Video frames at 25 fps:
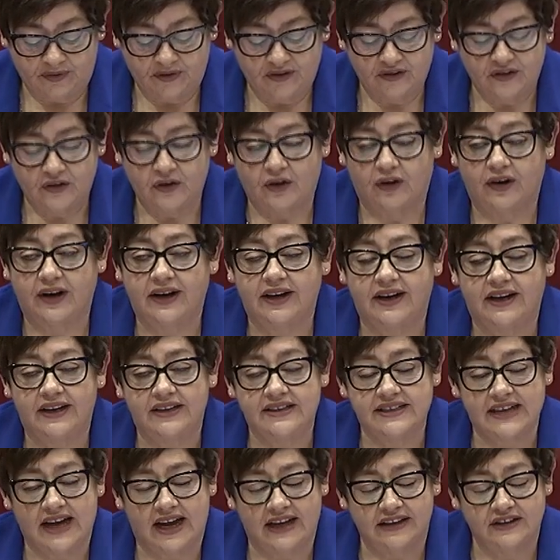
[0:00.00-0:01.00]
Sorry,
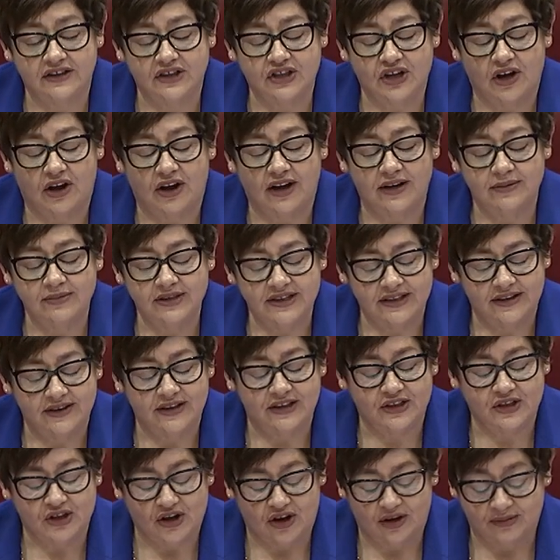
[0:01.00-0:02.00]
it's untimed and
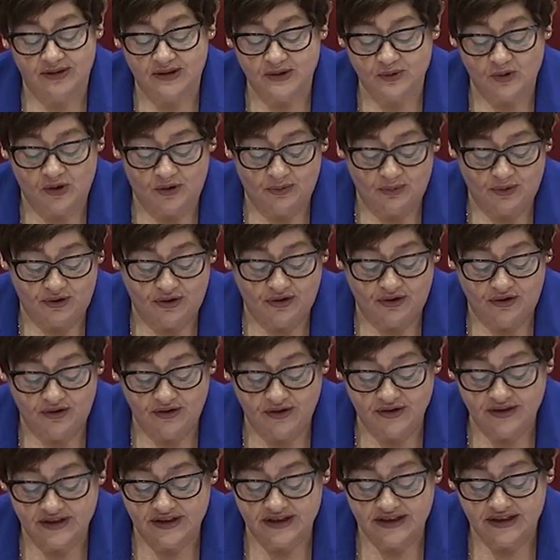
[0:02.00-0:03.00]
the timers won't be
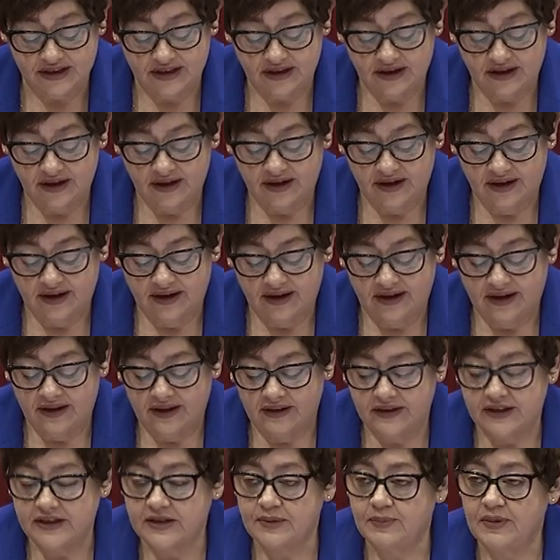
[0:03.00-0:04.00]
used.
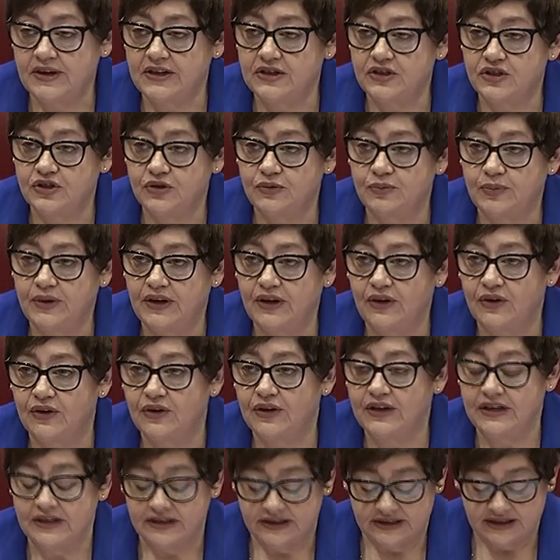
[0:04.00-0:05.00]
The speech should be
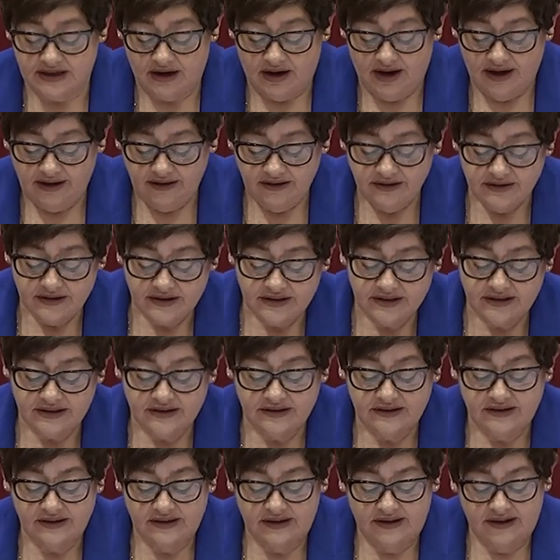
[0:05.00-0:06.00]
heard in
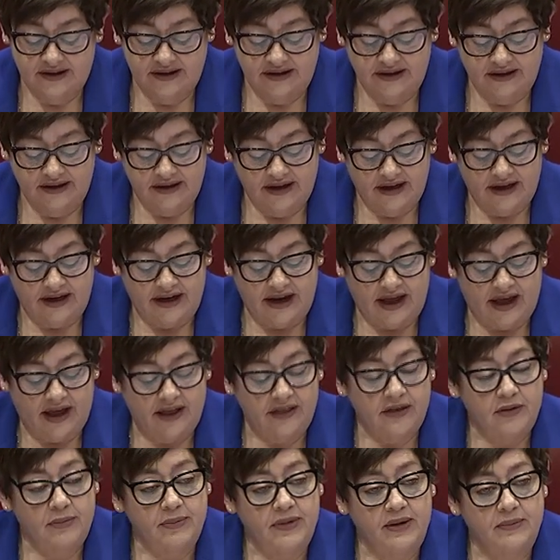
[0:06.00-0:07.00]
silence and
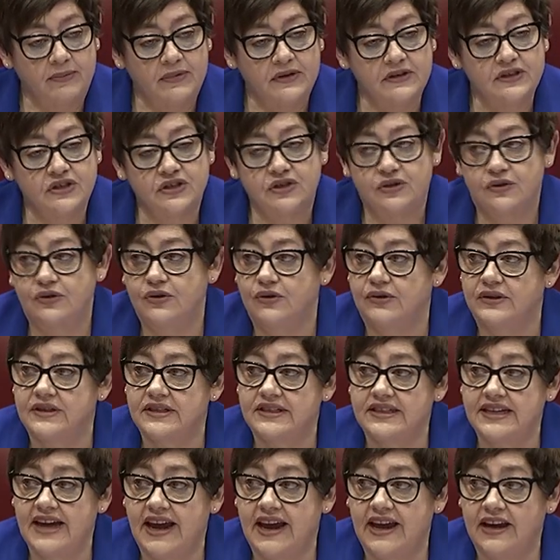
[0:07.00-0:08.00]
other members should not
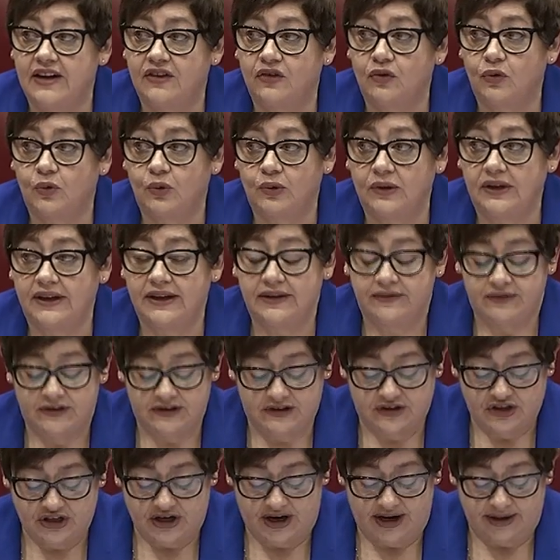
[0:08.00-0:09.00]
stand or leave
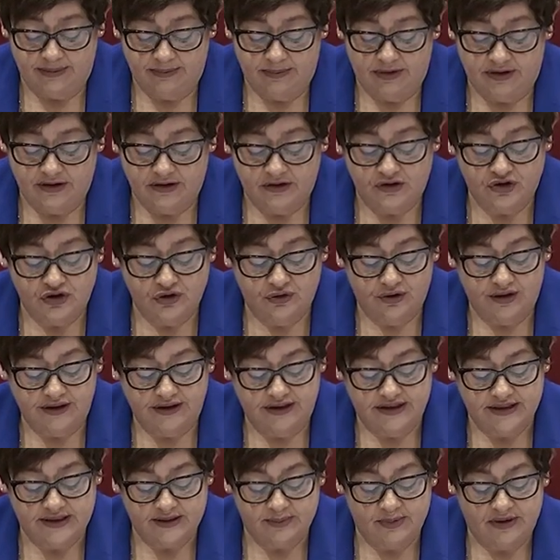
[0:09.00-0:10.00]
the chamber during
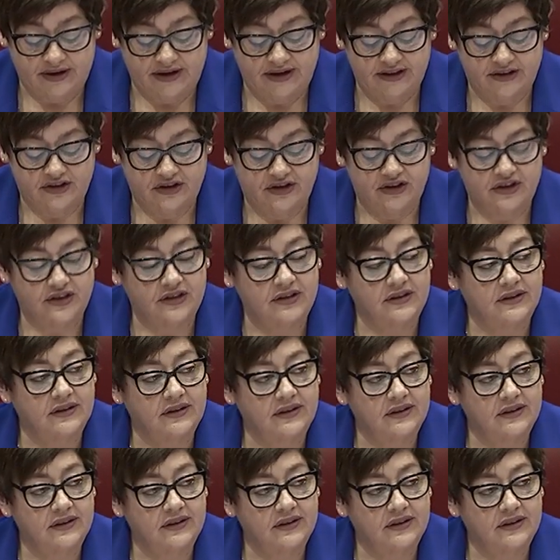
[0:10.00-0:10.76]
the speech.